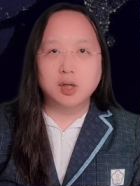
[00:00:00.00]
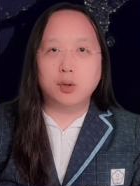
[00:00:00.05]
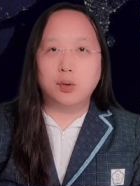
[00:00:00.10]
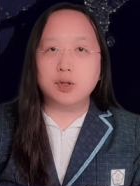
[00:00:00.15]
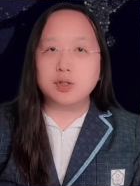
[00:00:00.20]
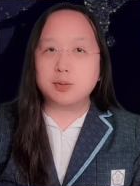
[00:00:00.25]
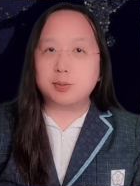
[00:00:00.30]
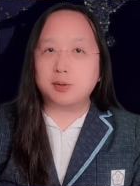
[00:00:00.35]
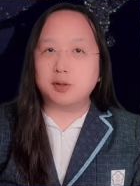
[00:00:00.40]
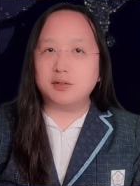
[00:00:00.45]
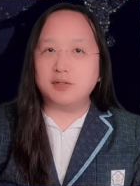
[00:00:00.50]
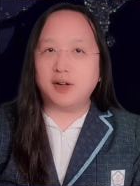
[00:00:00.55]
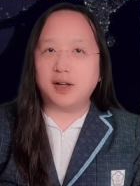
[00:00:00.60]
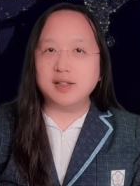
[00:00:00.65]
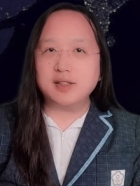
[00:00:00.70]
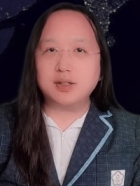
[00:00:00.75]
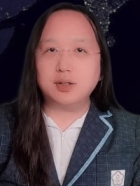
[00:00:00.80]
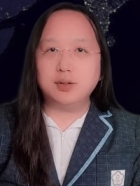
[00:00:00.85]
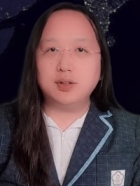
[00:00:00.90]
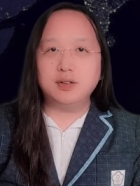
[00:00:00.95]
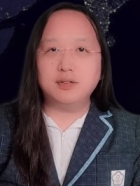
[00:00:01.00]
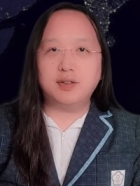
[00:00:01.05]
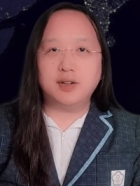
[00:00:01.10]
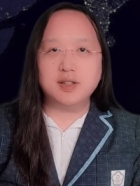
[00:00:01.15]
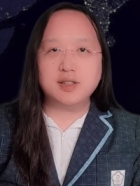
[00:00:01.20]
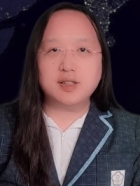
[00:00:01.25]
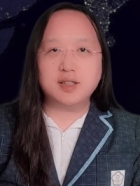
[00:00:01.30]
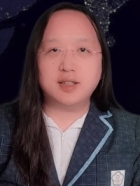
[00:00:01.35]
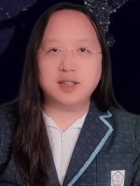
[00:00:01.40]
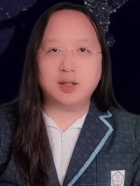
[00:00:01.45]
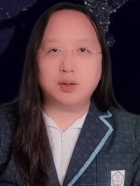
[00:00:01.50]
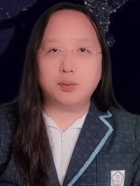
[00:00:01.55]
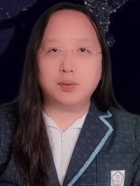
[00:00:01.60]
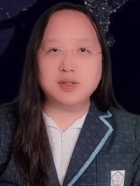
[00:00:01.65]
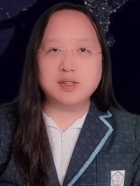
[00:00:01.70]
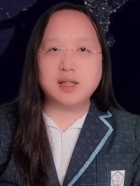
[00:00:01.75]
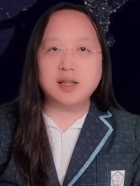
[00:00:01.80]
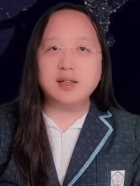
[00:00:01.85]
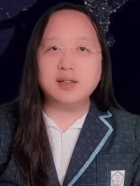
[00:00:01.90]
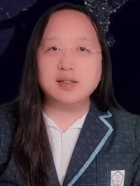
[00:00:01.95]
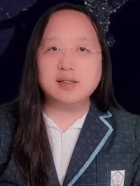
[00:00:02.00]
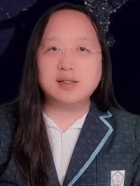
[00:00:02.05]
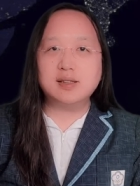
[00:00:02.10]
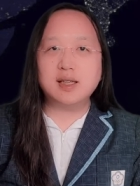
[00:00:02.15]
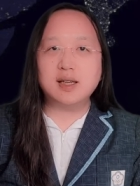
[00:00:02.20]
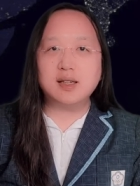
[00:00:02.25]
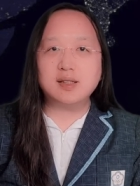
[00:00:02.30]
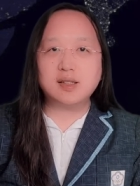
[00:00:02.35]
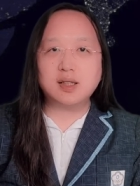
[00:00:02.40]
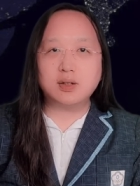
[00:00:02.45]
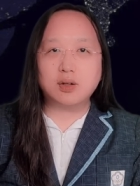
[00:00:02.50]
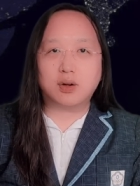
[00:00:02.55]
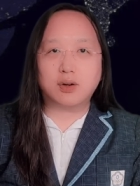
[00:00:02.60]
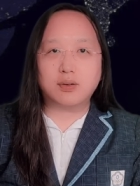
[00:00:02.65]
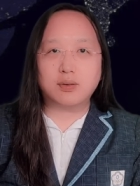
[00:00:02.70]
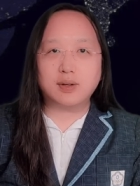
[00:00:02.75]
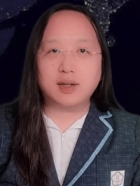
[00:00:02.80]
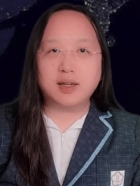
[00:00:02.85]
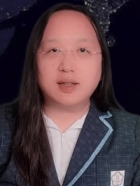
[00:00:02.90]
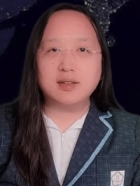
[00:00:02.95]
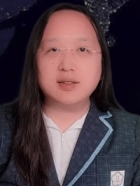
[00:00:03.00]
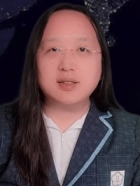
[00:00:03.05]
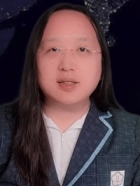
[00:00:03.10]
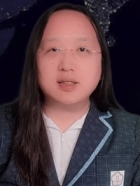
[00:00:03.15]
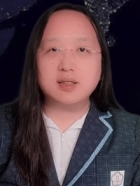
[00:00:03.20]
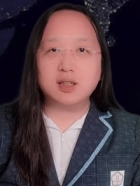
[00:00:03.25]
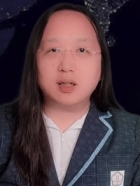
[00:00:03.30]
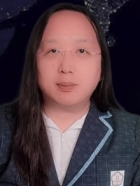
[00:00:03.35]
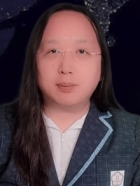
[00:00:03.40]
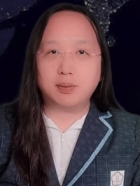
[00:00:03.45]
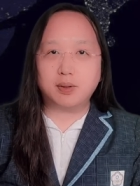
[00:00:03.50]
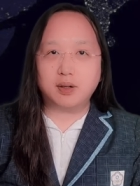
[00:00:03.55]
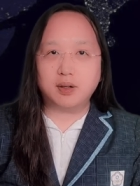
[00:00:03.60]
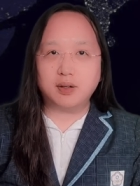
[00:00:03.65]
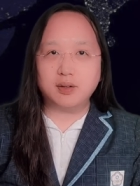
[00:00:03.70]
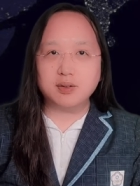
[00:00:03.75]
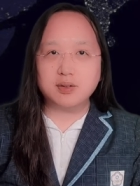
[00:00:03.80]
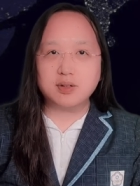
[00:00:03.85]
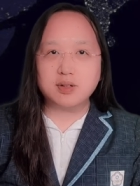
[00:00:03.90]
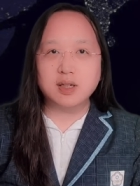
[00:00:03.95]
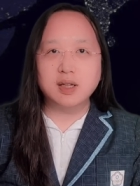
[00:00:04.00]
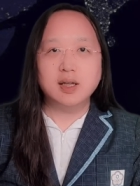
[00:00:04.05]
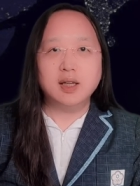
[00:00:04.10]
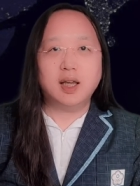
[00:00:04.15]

which provides university with a citizen-oriented approach